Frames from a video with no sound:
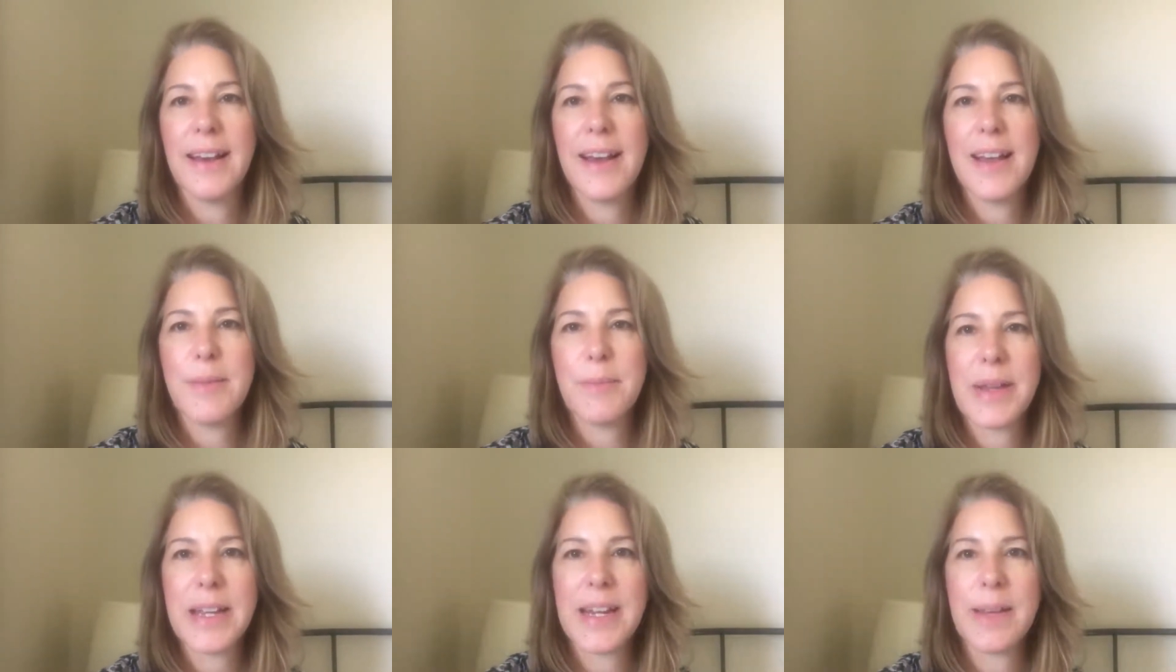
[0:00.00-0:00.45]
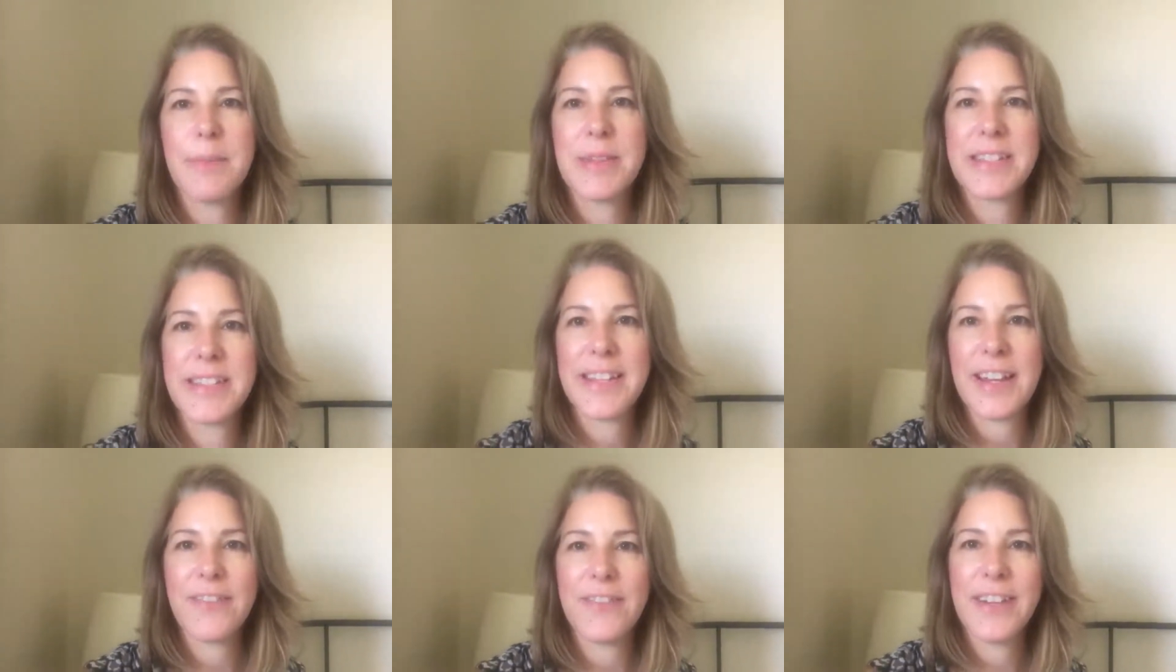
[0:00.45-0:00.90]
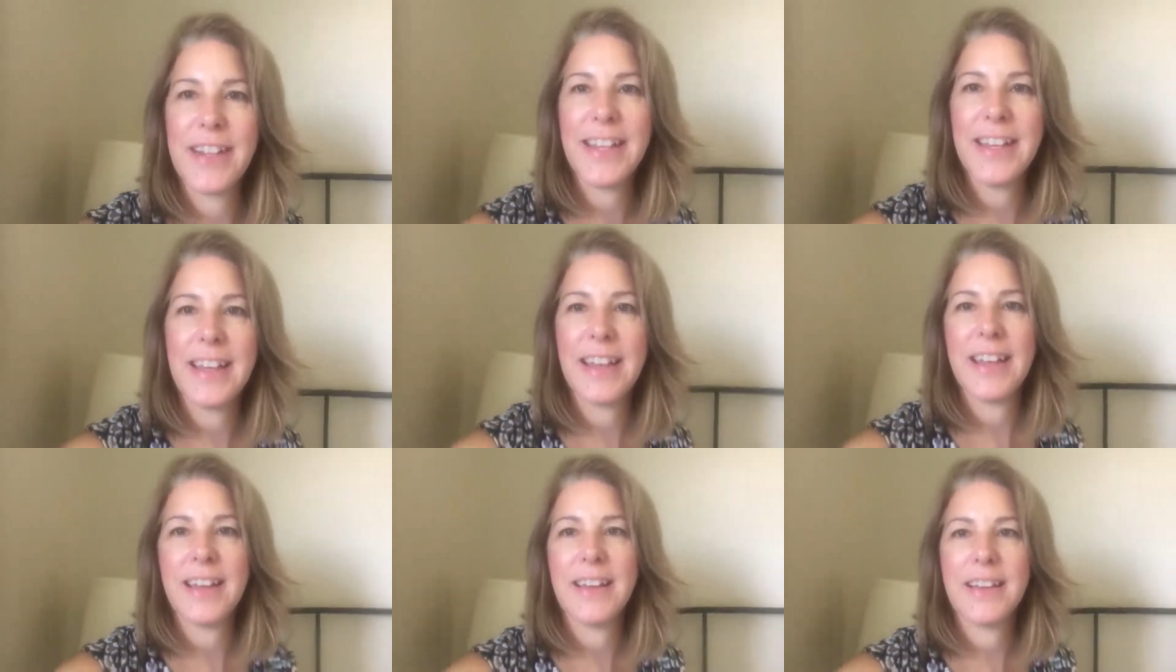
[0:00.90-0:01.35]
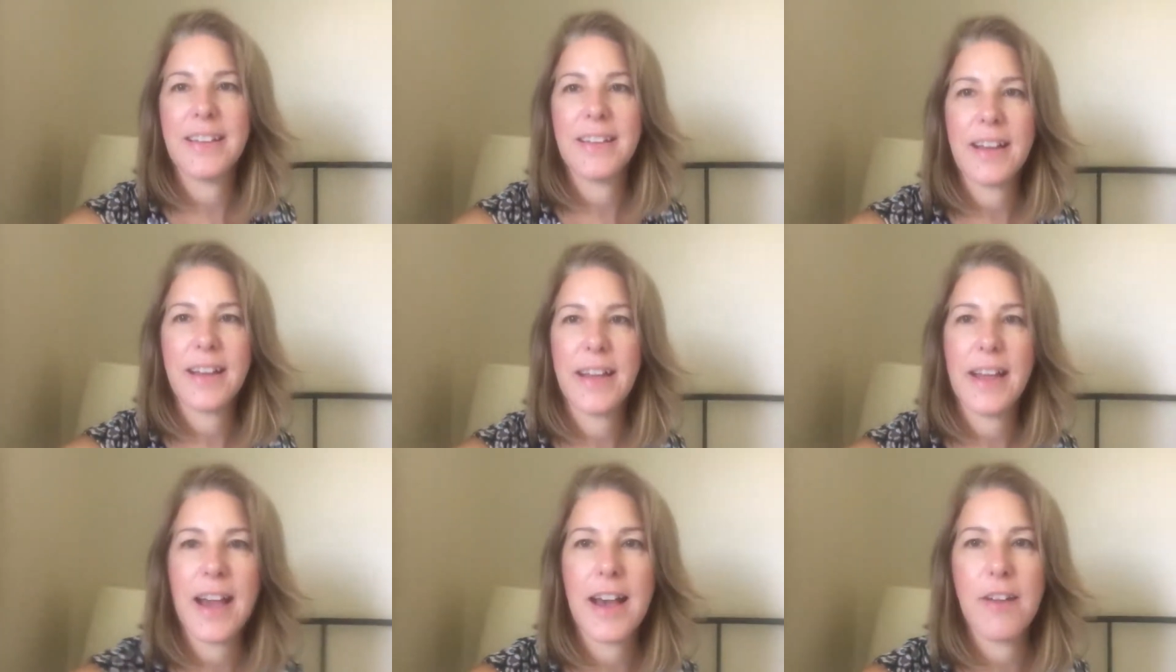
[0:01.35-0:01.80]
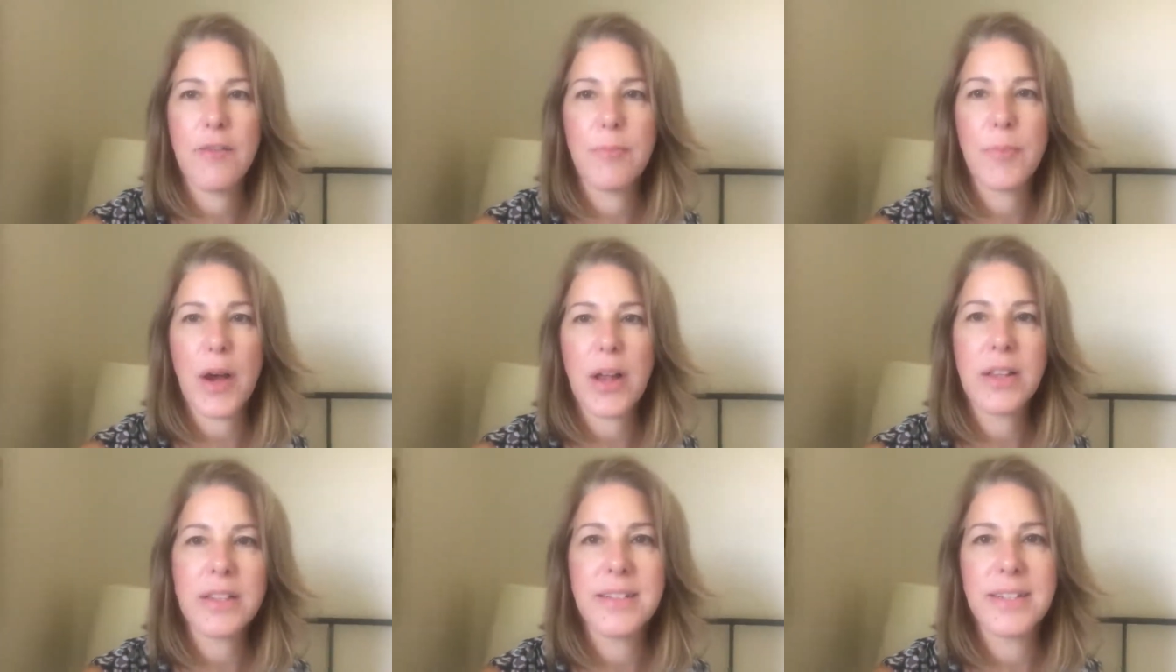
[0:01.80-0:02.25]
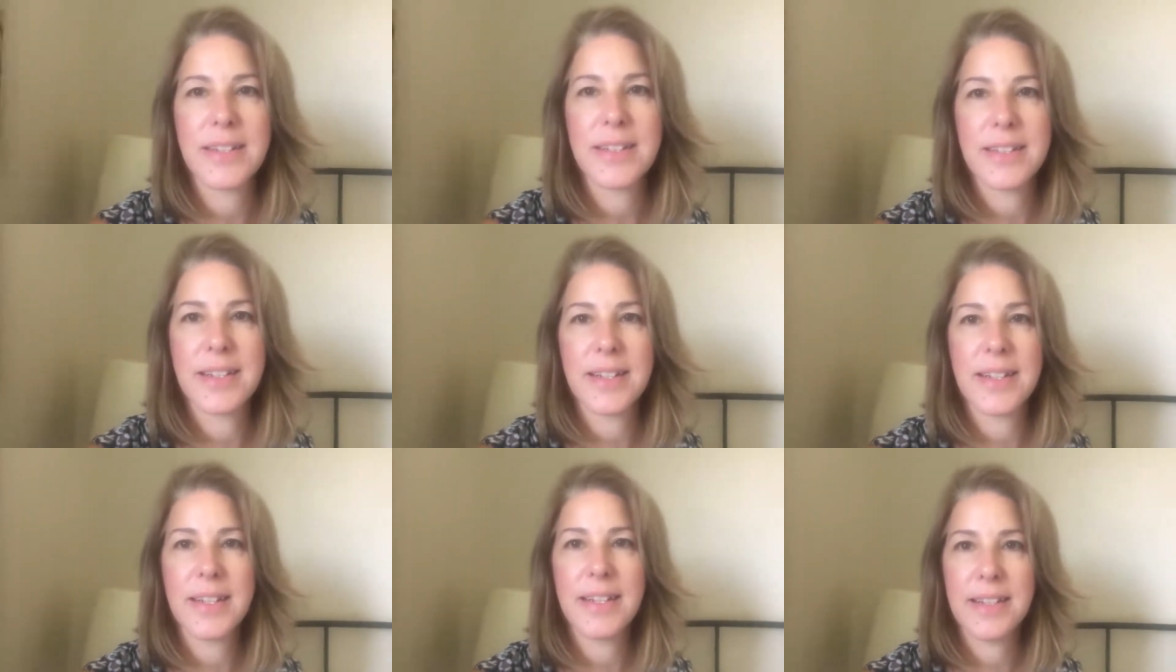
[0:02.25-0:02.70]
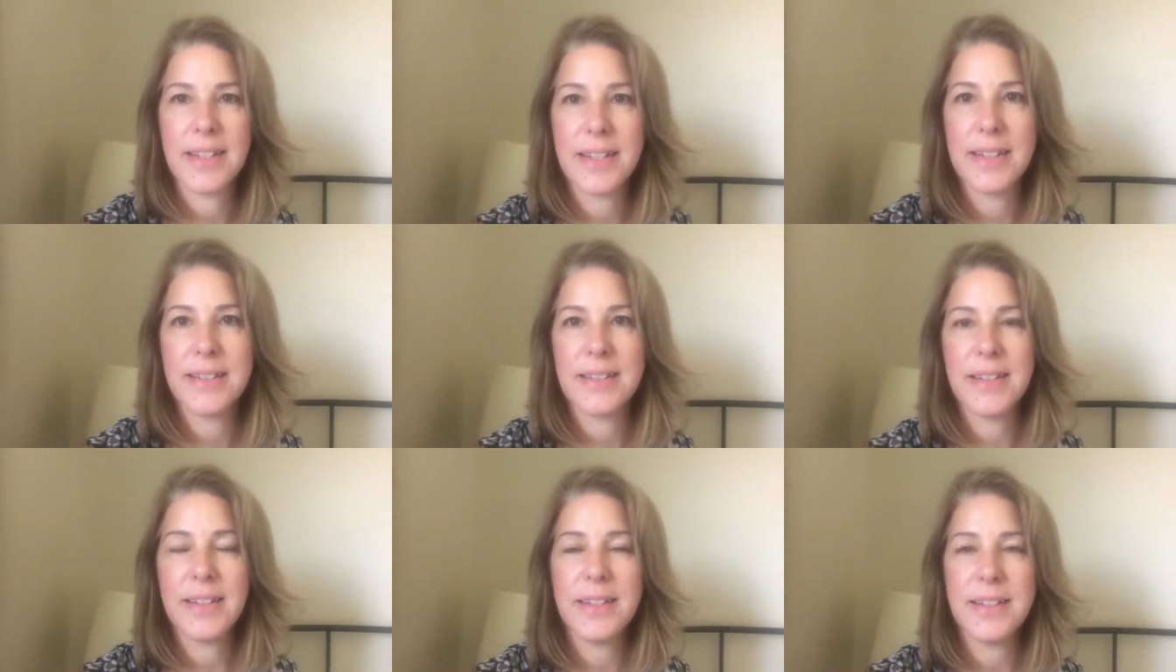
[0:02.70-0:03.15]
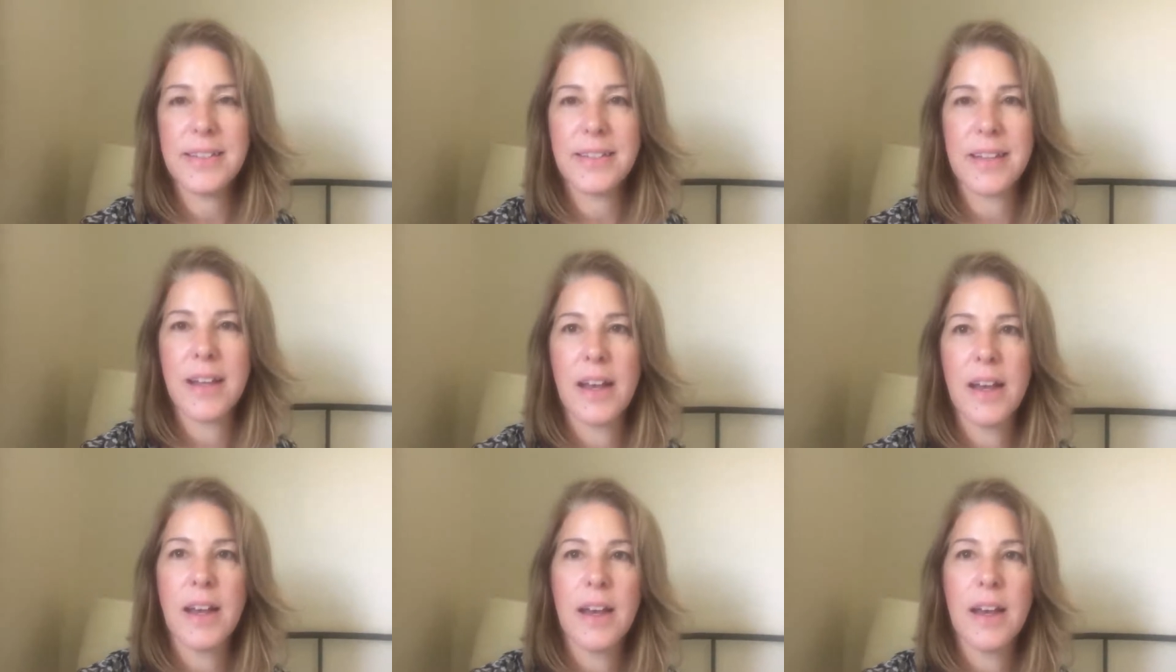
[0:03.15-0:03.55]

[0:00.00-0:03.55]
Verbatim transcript: Hi, my name is Stephanie and I have polycystic kidney disease.